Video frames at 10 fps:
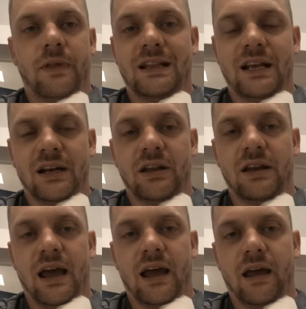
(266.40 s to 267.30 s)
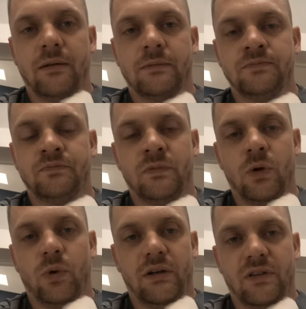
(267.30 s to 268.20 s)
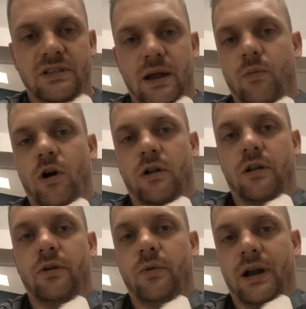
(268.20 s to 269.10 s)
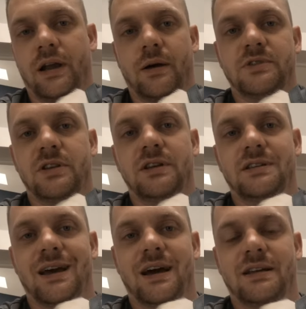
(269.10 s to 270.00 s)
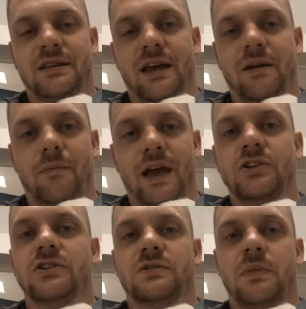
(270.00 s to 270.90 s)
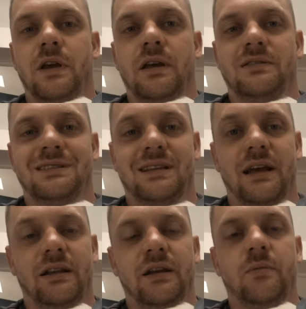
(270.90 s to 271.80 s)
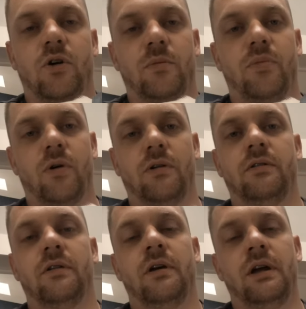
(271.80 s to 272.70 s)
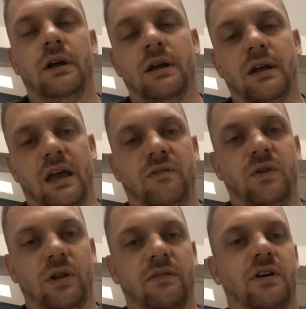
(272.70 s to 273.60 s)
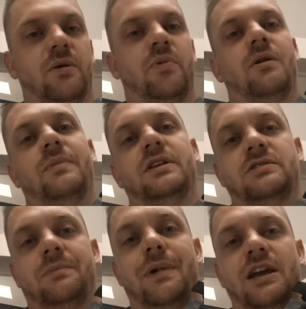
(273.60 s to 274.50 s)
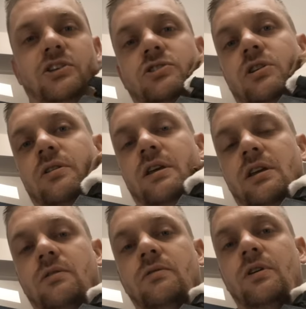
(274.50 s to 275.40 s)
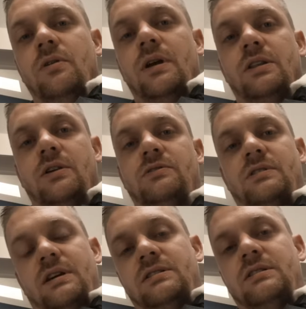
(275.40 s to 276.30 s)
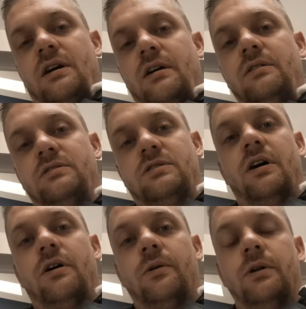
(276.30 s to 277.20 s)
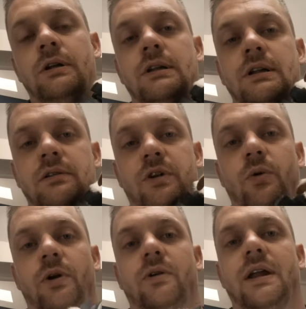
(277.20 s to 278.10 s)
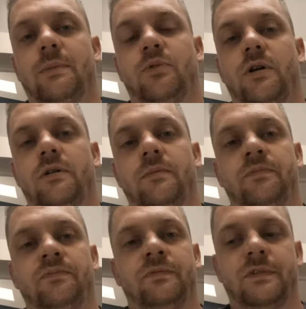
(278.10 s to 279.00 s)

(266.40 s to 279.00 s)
at the end of the day, we have the same workload when it comes to these guys. It may just be slightly more important if you live in an apartment to make sure that you do get those things done. So if you want to adopt one,